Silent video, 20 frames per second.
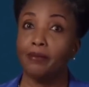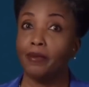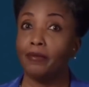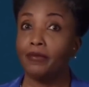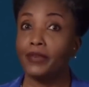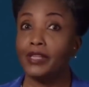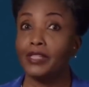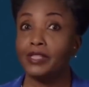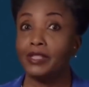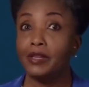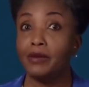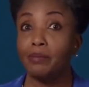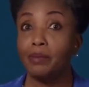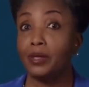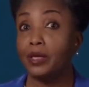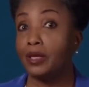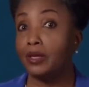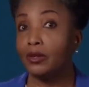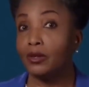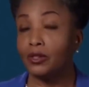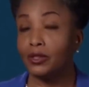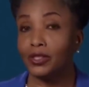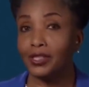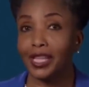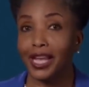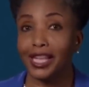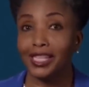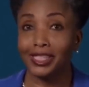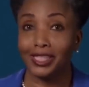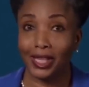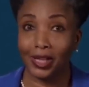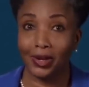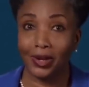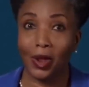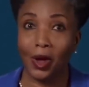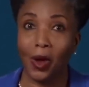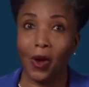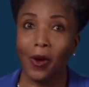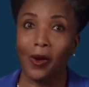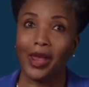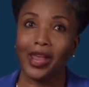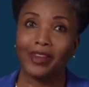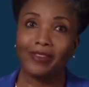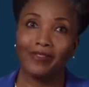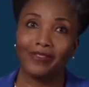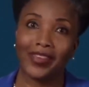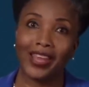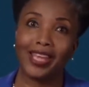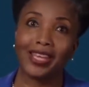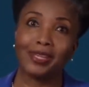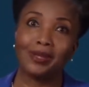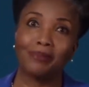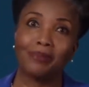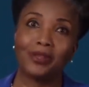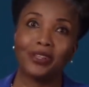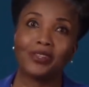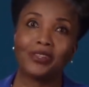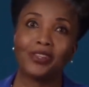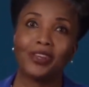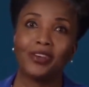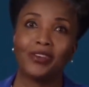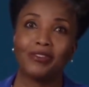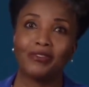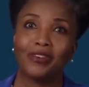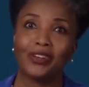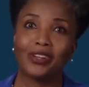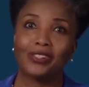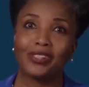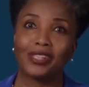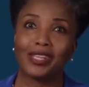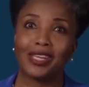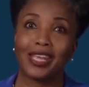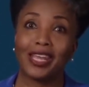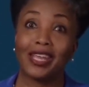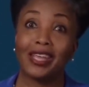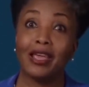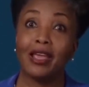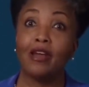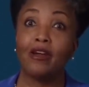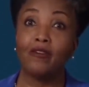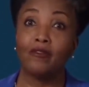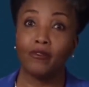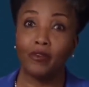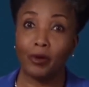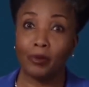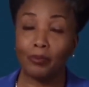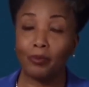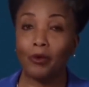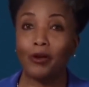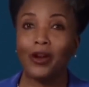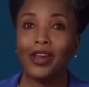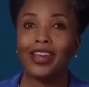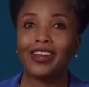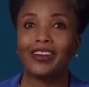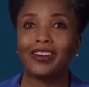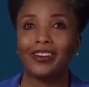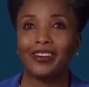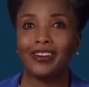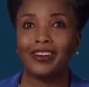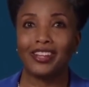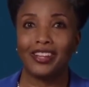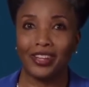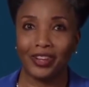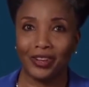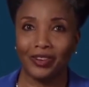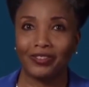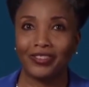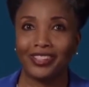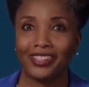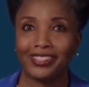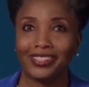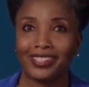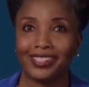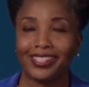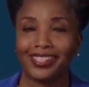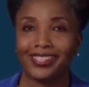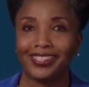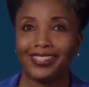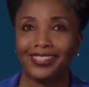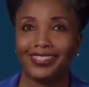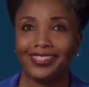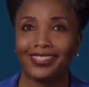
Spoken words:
professor of political science and law at Vanderbilt University for Prager University.